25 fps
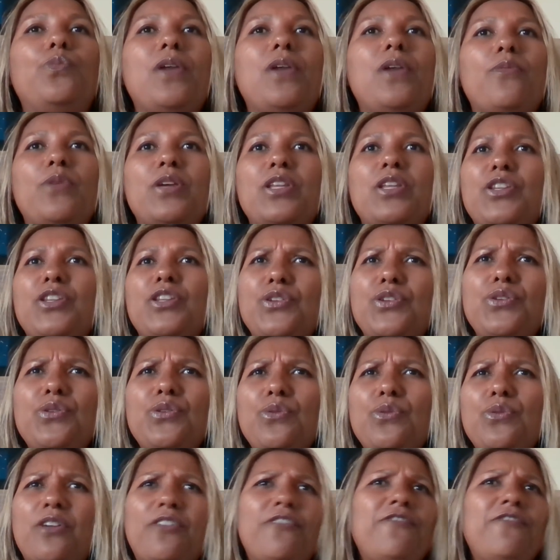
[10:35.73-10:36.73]
that we
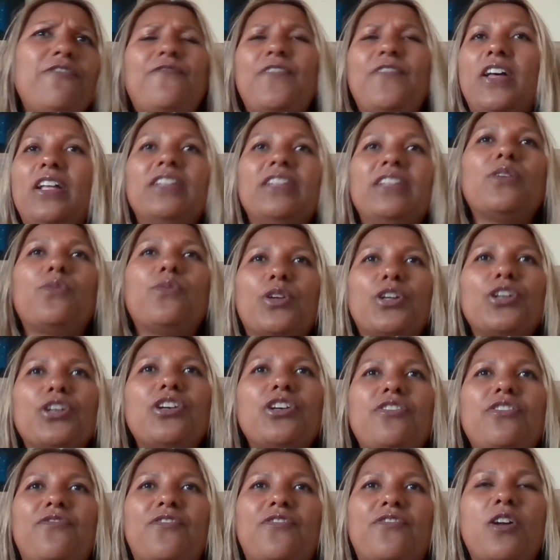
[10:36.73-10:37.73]
knew and felt that were
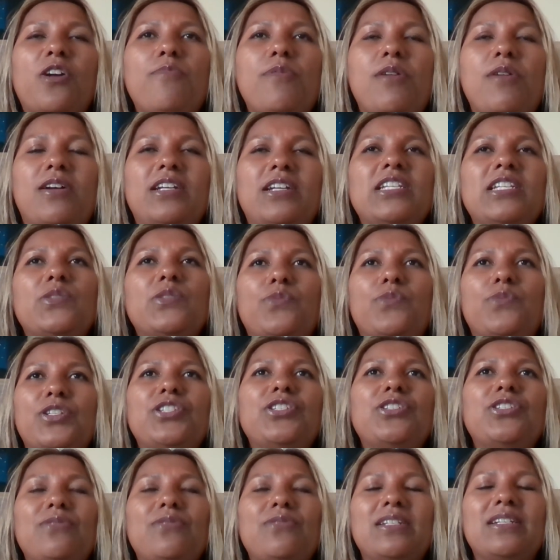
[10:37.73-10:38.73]
good for our bodies we're
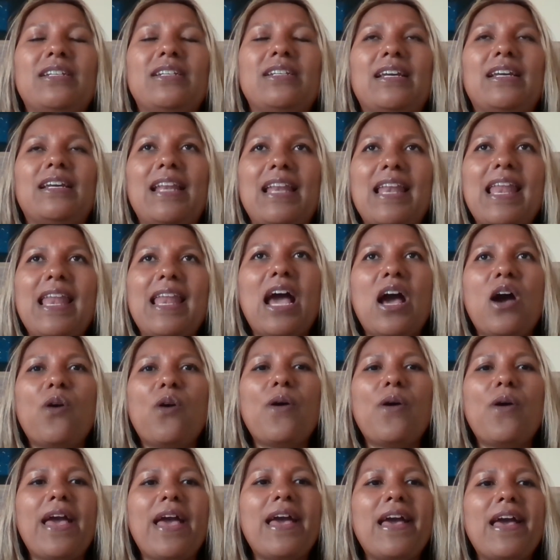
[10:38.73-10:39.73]
doing
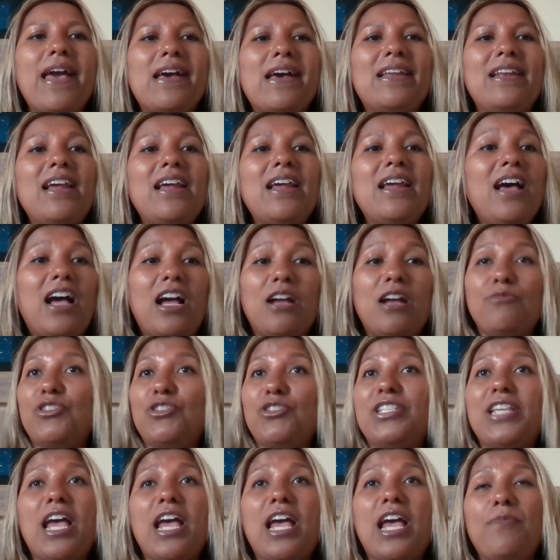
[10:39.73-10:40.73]
now, and I'm
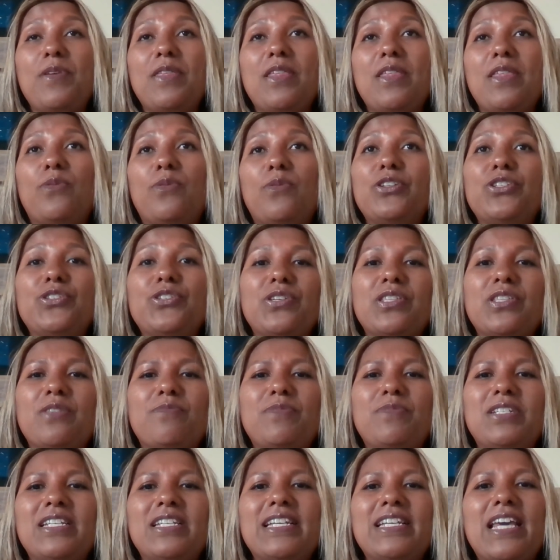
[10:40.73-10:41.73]
just happy that we're doing
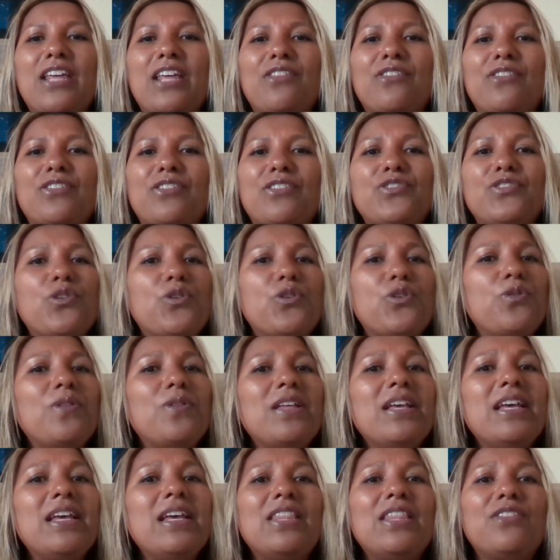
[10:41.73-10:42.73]
them together. So
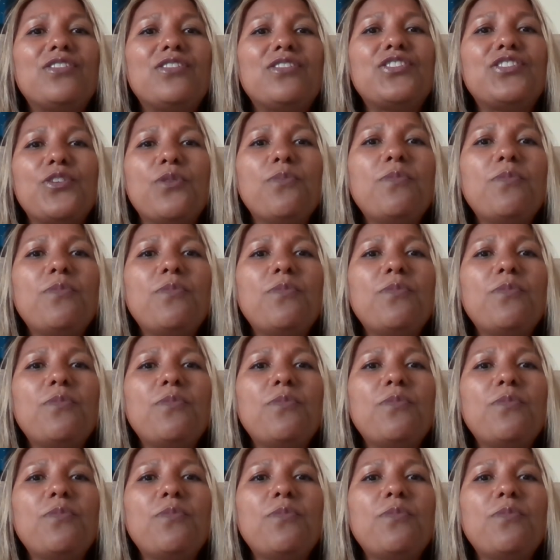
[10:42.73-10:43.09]
there's